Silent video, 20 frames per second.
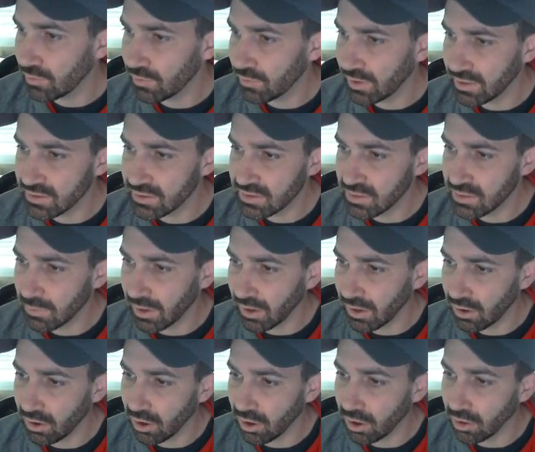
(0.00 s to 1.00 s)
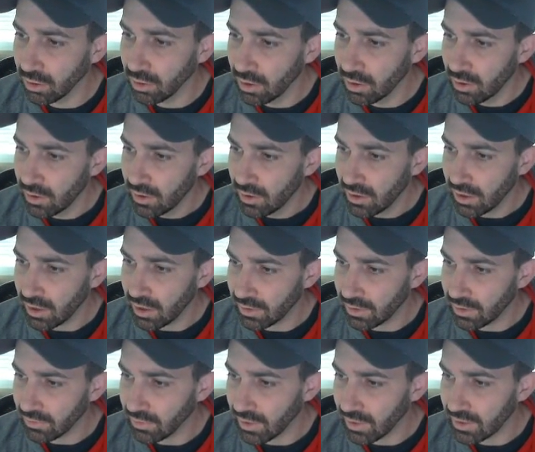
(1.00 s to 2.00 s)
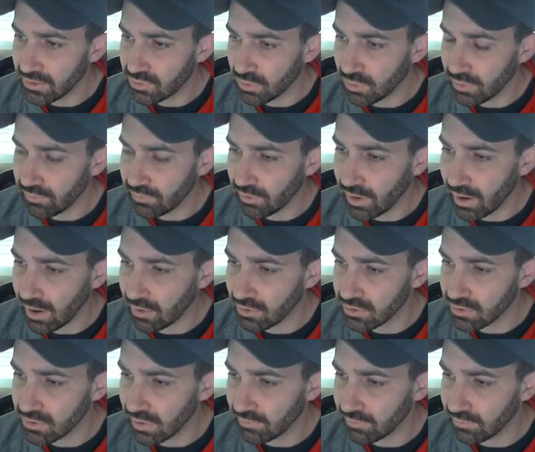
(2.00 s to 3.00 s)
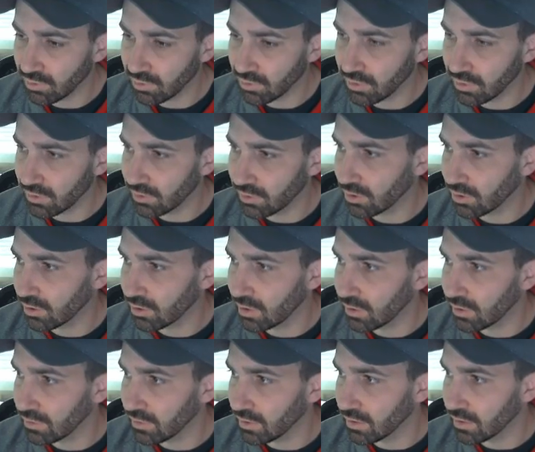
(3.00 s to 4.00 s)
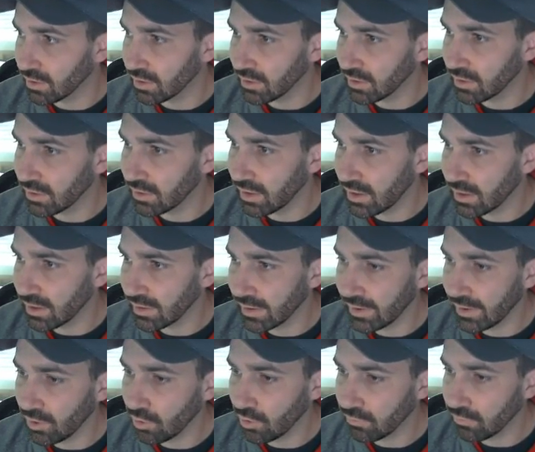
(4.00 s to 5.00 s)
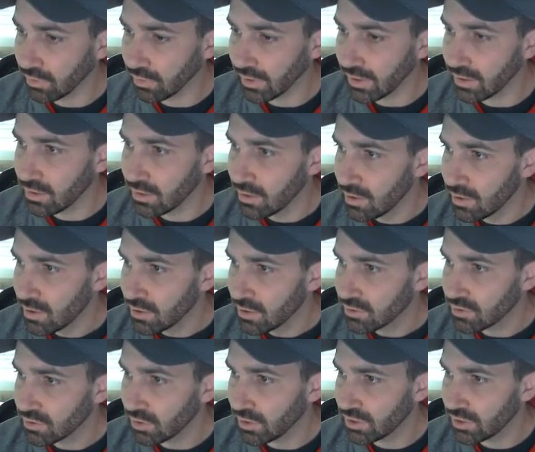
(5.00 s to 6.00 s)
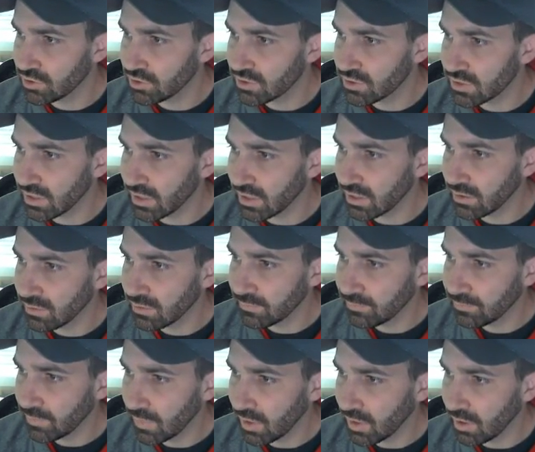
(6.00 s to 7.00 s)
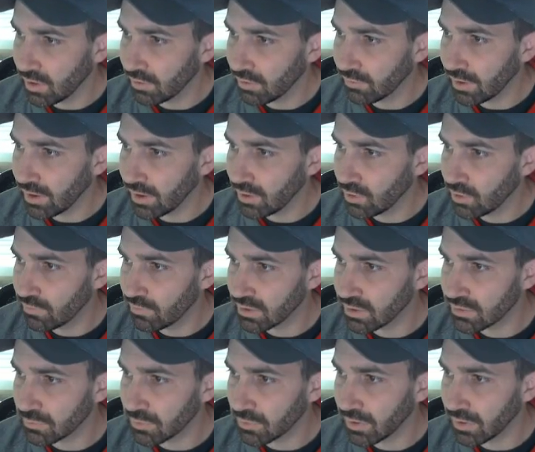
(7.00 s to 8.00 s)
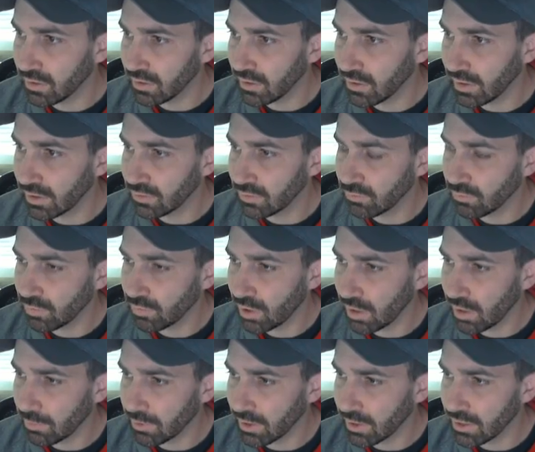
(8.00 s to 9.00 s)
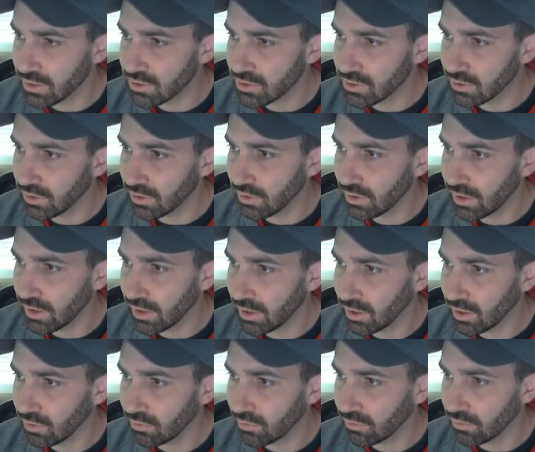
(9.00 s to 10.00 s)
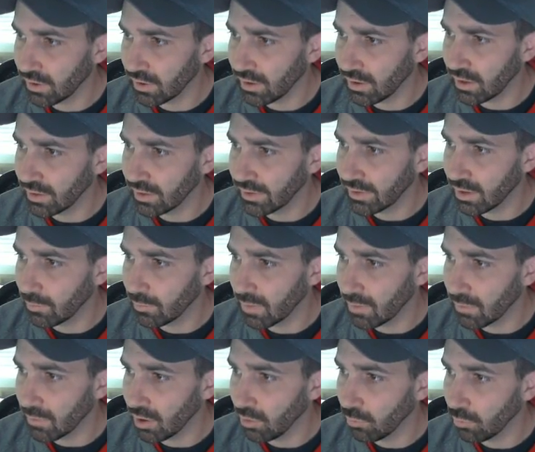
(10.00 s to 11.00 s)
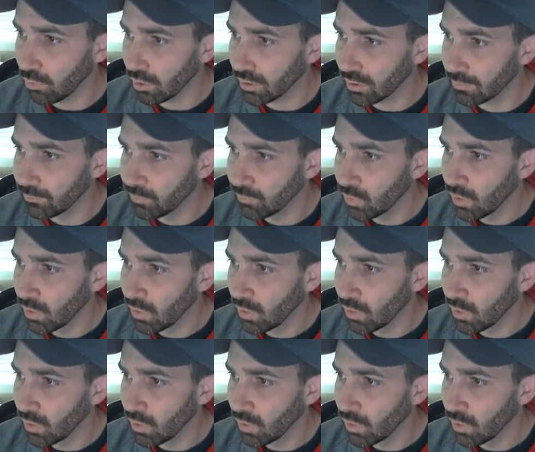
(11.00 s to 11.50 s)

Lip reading: N1SE, my call in the last 24 hours, and I've told it to turn on the day and night overlay. So interesting, right? You've got some gray line propagation here down by Melbourne,